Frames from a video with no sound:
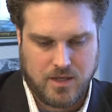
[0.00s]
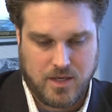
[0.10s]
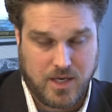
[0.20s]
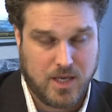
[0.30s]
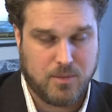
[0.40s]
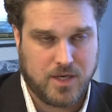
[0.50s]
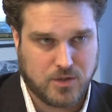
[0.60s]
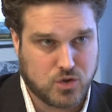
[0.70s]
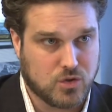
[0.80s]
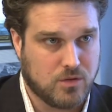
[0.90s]

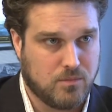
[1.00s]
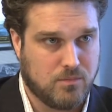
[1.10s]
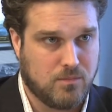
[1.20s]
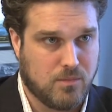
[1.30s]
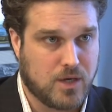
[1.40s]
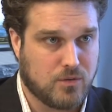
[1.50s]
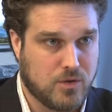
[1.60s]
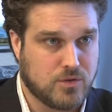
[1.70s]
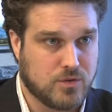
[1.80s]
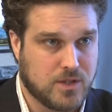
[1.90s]
inhibiting certain
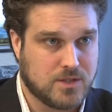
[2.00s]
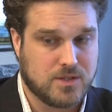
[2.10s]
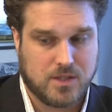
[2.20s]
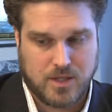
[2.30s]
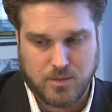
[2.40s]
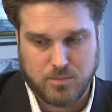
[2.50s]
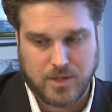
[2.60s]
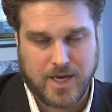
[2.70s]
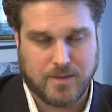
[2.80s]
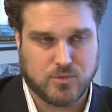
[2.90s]
micronutrients in
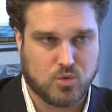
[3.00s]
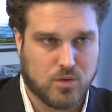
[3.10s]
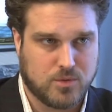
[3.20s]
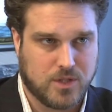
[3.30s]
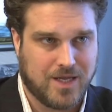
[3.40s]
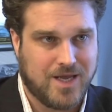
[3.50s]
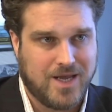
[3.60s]
plant absorption.